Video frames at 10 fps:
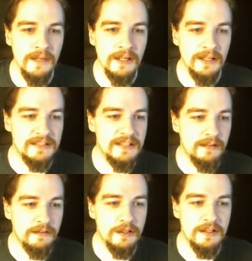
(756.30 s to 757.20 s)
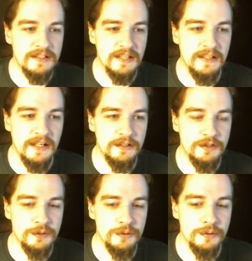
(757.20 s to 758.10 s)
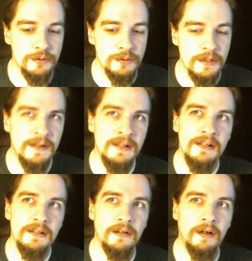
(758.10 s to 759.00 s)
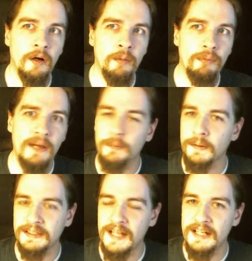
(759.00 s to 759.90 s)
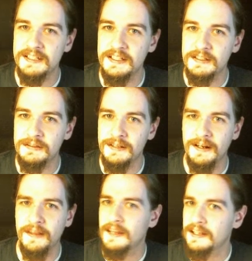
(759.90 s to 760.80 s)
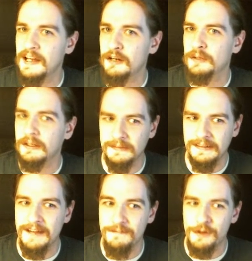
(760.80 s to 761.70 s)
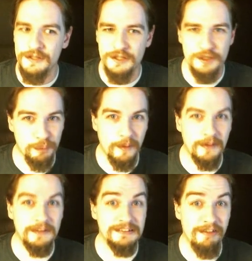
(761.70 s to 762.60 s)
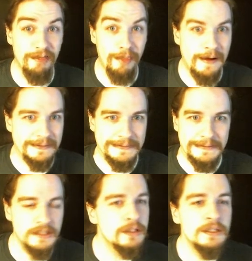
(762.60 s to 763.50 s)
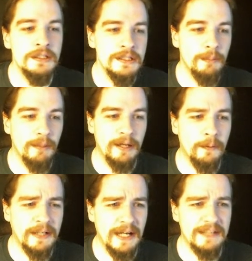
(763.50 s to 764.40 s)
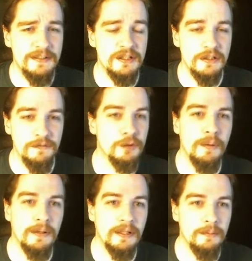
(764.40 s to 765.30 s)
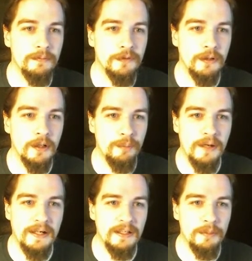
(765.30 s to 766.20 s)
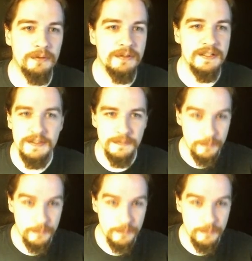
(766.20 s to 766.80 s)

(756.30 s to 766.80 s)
Incidentally, you can assign that to Blackwater Cocktail, and I think that'll have those spawn a lot. Blackwater Cocktail is good for proccing abilities.